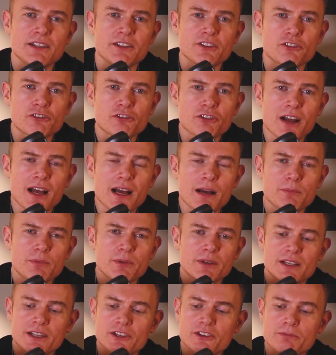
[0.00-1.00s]
The strap
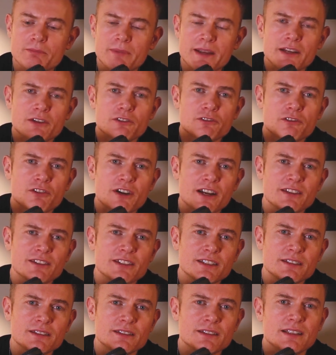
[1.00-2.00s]
is made of
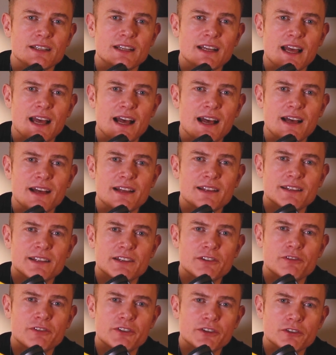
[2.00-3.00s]
resin and
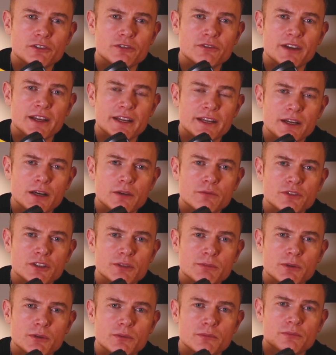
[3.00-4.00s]
it feels very
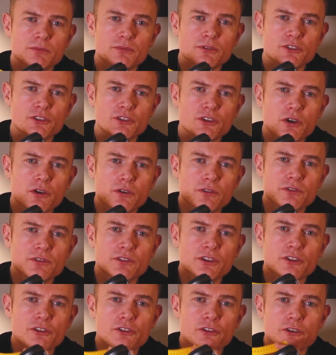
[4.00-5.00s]
comfortable,
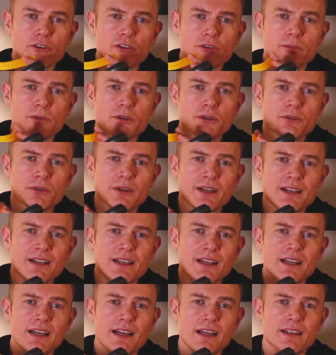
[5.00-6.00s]
soft, durable,
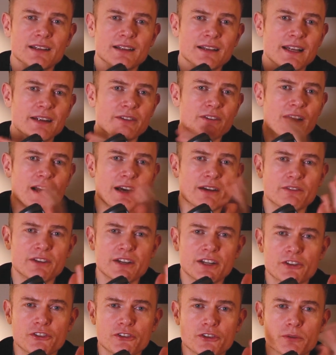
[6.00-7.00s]
never have
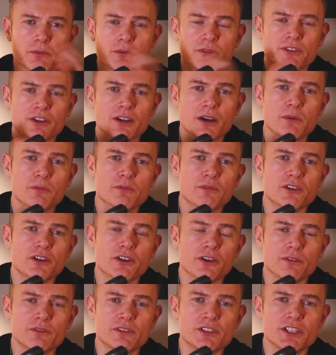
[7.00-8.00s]
an issue with the comfort
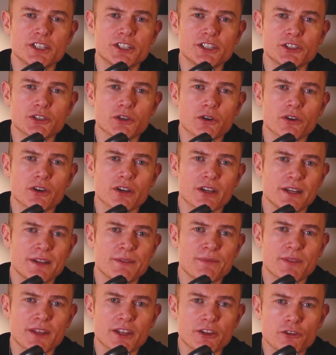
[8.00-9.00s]
of a G-Shock.
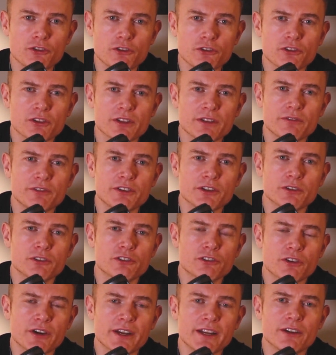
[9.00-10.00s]
They usually feel
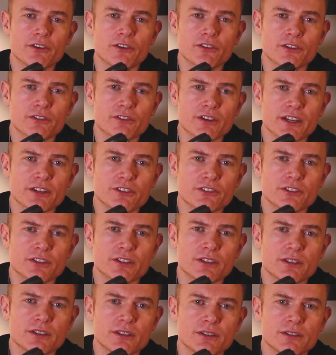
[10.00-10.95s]
great on the wrist.